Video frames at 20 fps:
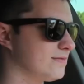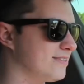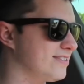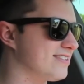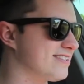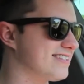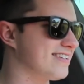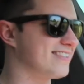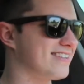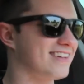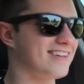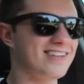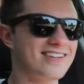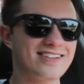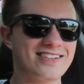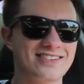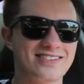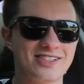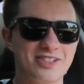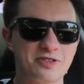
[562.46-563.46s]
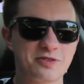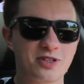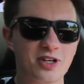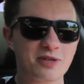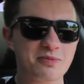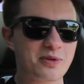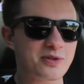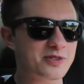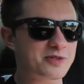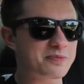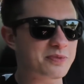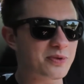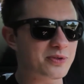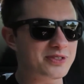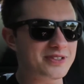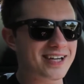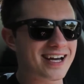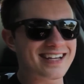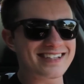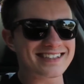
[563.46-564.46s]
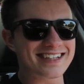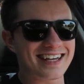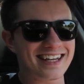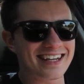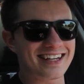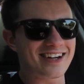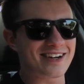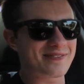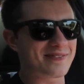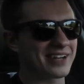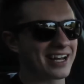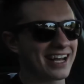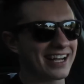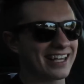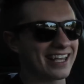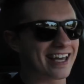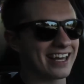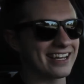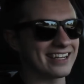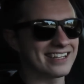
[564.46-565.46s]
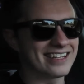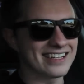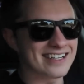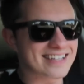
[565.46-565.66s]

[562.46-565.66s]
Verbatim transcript: You just hear the little turbo spool. You guys can't hear it, but I can.